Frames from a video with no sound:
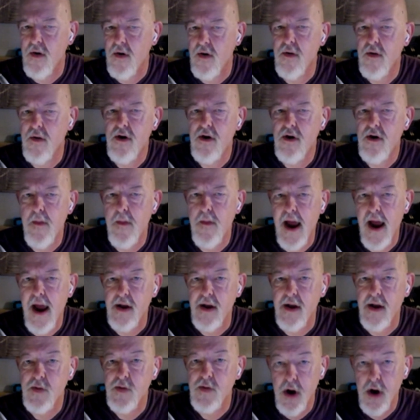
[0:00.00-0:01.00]
demands
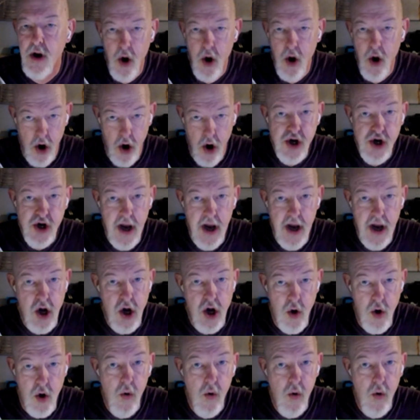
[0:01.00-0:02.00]
because they
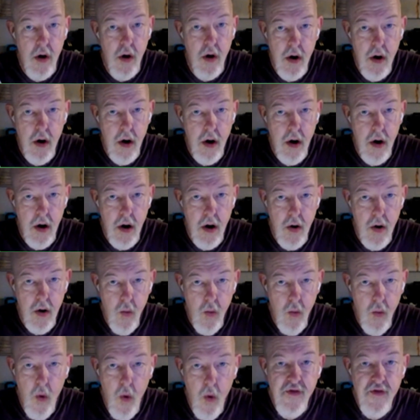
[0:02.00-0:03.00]
knew
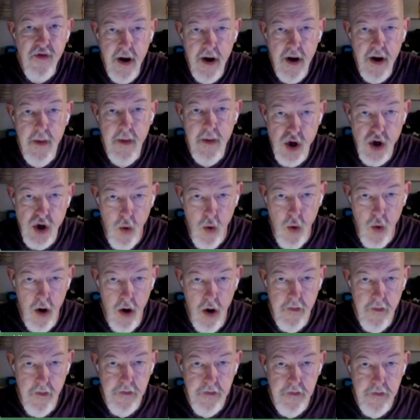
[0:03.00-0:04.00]
what the limits were.
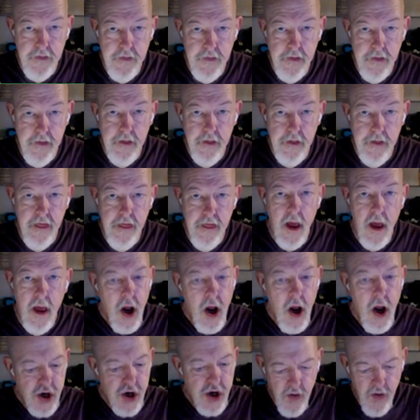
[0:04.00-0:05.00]

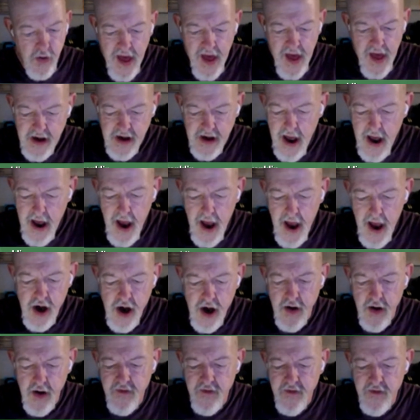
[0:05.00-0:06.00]
So that kind
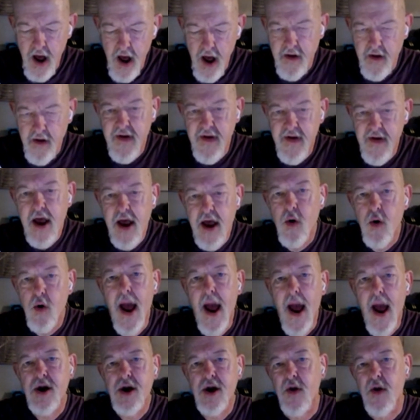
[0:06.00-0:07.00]
of, of
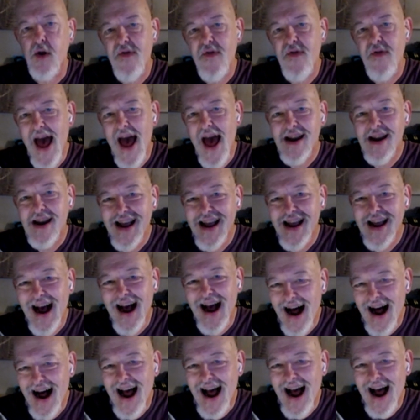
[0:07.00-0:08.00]
interaction, that
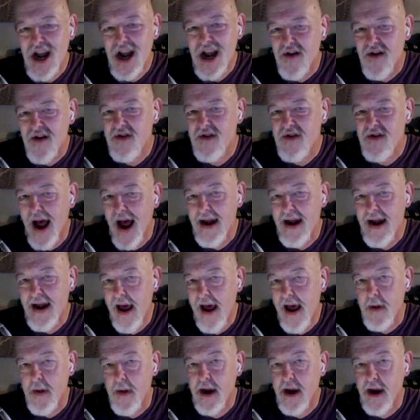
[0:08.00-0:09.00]
kind of
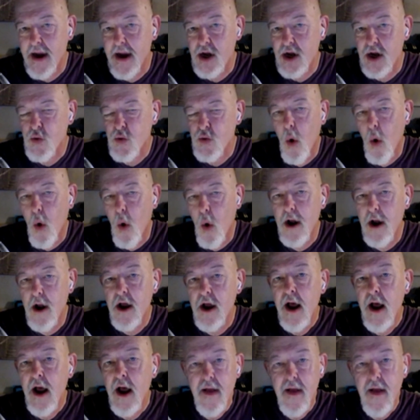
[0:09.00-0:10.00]
dynamic is one
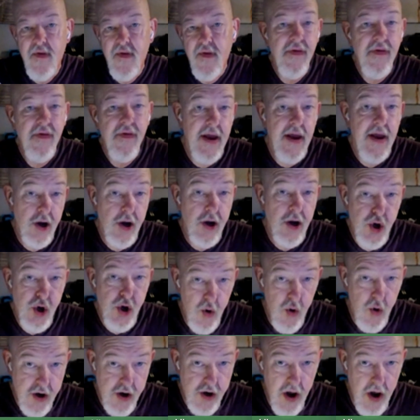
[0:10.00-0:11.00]
that the
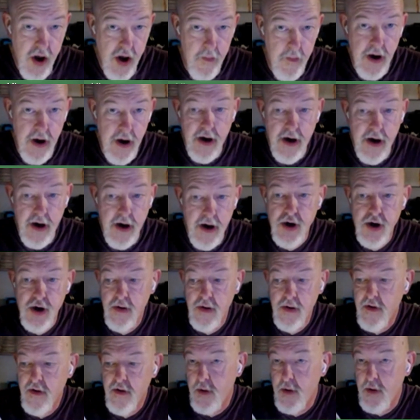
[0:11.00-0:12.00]
insurance companies,
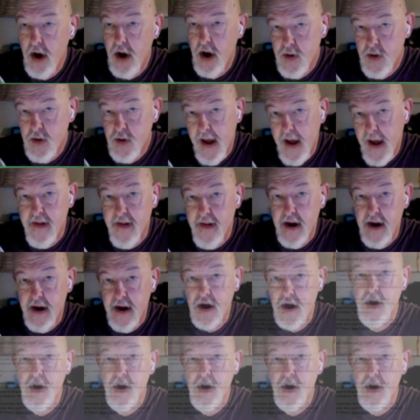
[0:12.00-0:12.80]
the municipalities,